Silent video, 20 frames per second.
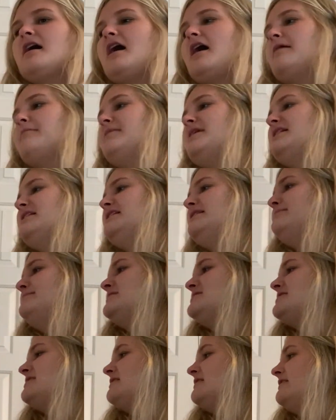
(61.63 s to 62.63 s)
Amelia
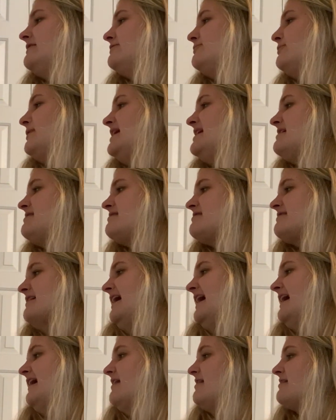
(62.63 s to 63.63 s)
Bedelia went inside.